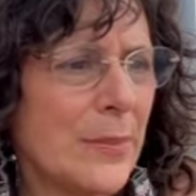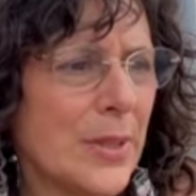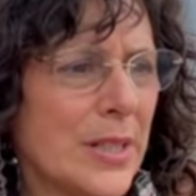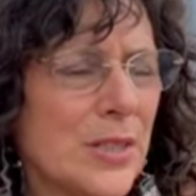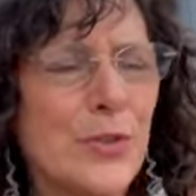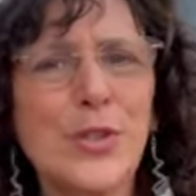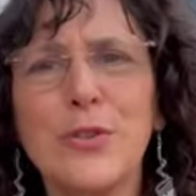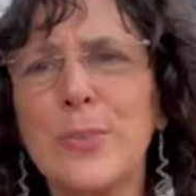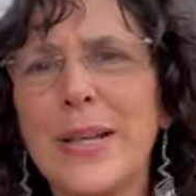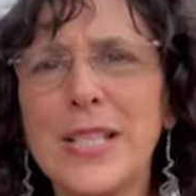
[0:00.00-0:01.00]
because, first of
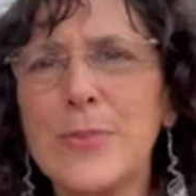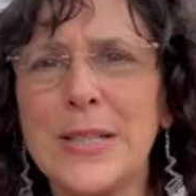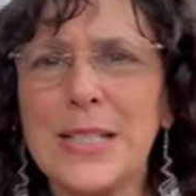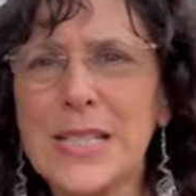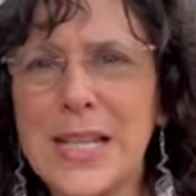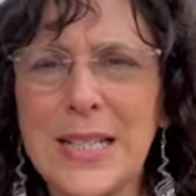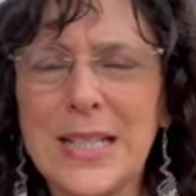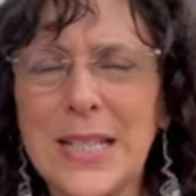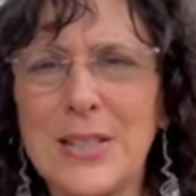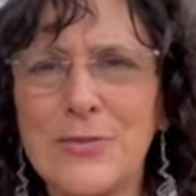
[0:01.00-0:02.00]
all, my husband had decided
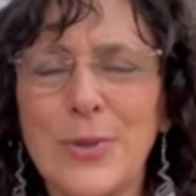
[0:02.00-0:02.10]
none of